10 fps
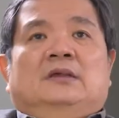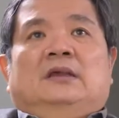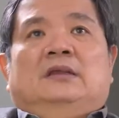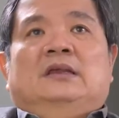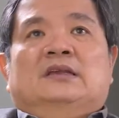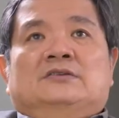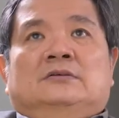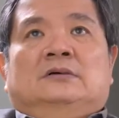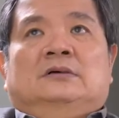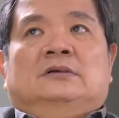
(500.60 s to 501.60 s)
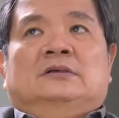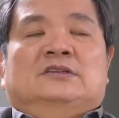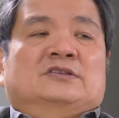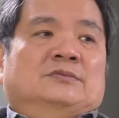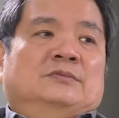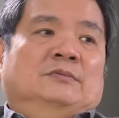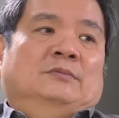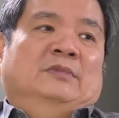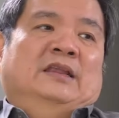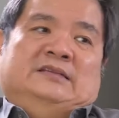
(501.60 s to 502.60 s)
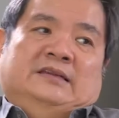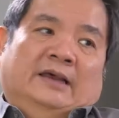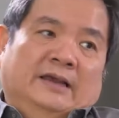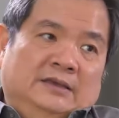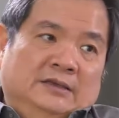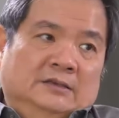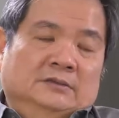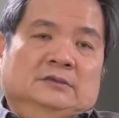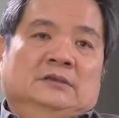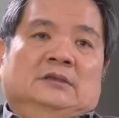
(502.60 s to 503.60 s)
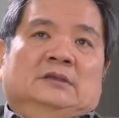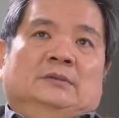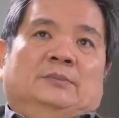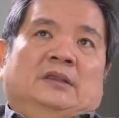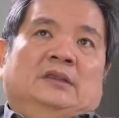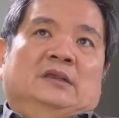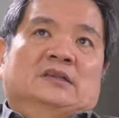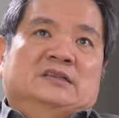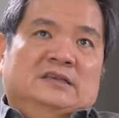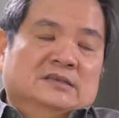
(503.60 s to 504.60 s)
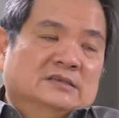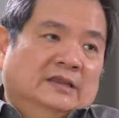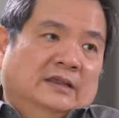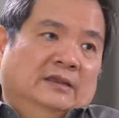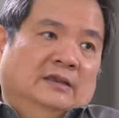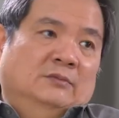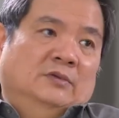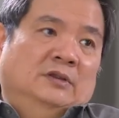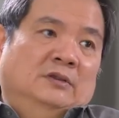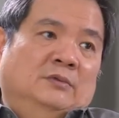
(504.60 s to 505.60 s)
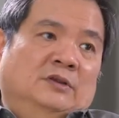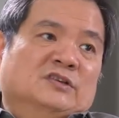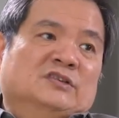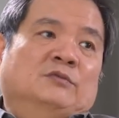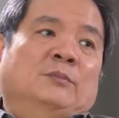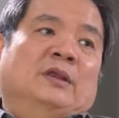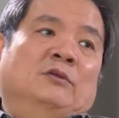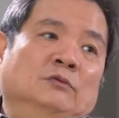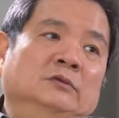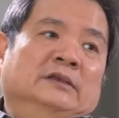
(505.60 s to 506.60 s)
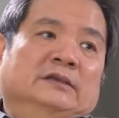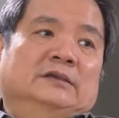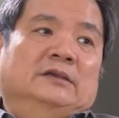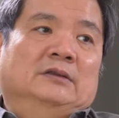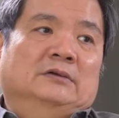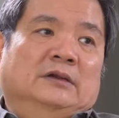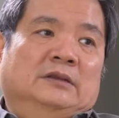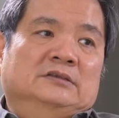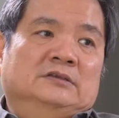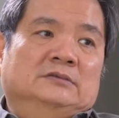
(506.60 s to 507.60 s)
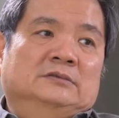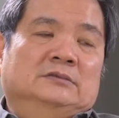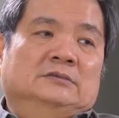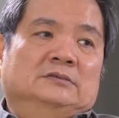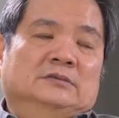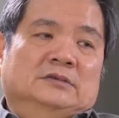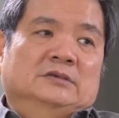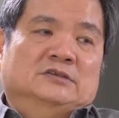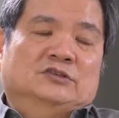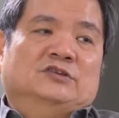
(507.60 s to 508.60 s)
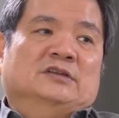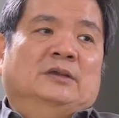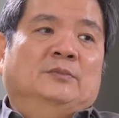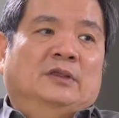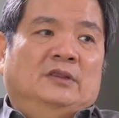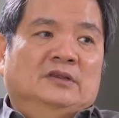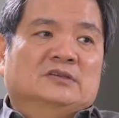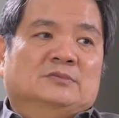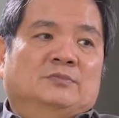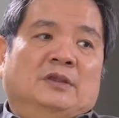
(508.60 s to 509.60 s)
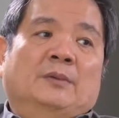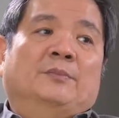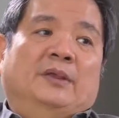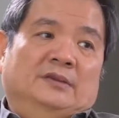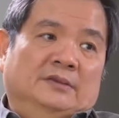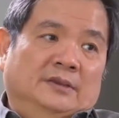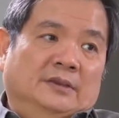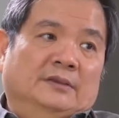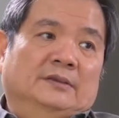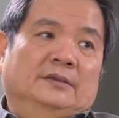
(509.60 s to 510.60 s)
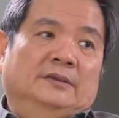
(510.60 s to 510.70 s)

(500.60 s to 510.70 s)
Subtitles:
and yes, no, it's less than ideal. But I think in seasons like that, we just have to make do, you know, until such a time where things become better again.